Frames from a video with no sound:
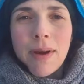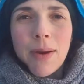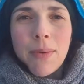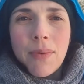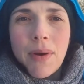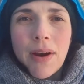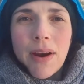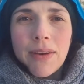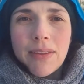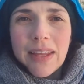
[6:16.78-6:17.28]
might
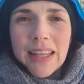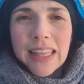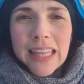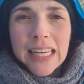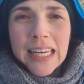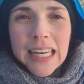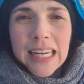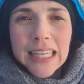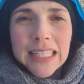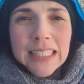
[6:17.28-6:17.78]
wear it, like the
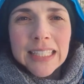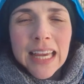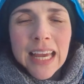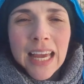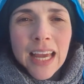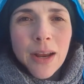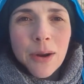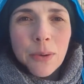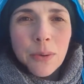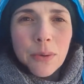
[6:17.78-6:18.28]
knees,
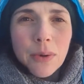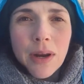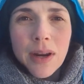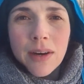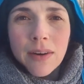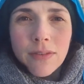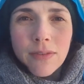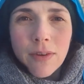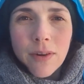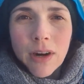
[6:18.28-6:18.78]

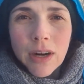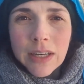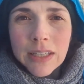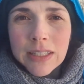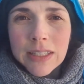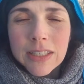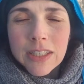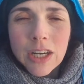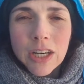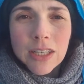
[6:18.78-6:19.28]

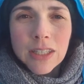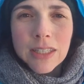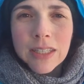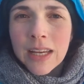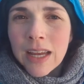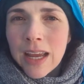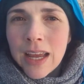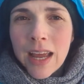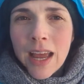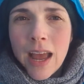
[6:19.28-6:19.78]
reinforced. Just
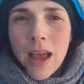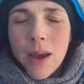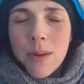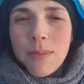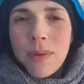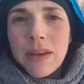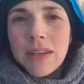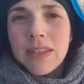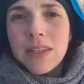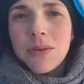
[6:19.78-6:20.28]

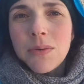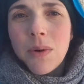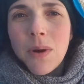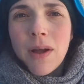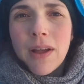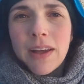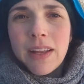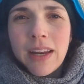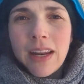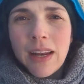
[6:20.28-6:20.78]
amazing
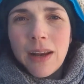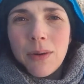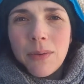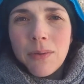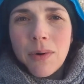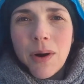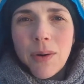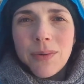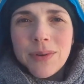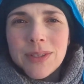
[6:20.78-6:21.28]
quality.
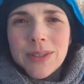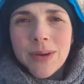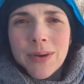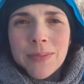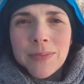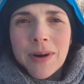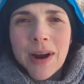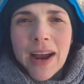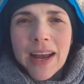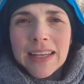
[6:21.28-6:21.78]
We're always so
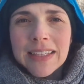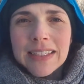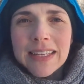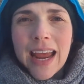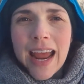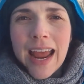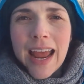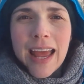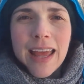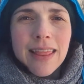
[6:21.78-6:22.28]
impressed,
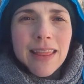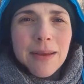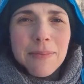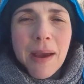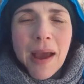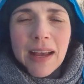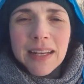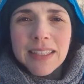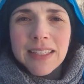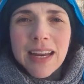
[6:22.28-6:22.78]
and they
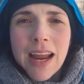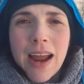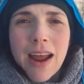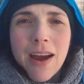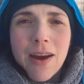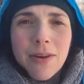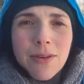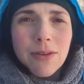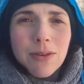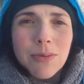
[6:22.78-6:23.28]
pass
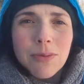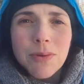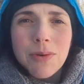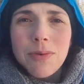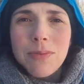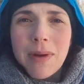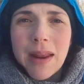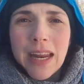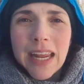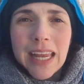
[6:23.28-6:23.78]
down
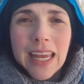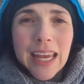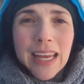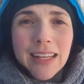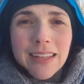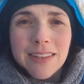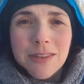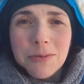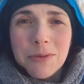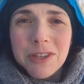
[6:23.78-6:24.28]
through many
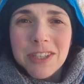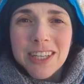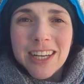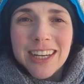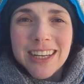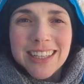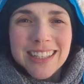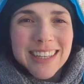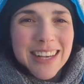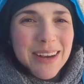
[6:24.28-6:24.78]
kids, which
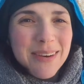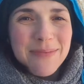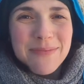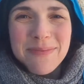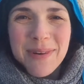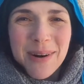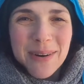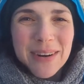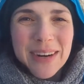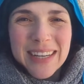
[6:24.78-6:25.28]
is
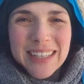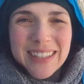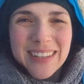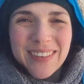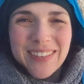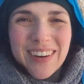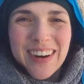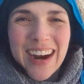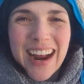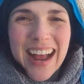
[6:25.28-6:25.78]
bonus
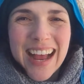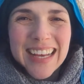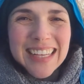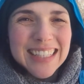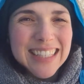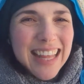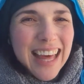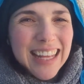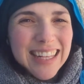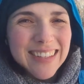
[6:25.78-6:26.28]
for
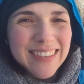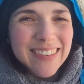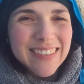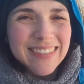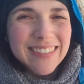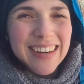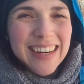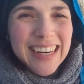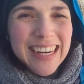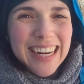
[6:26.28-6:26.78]
us. That's
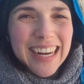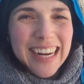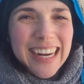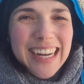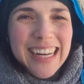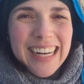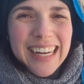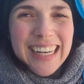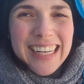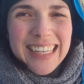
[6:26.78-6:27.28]
what we
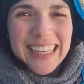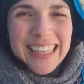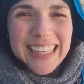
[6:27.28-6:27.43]
need.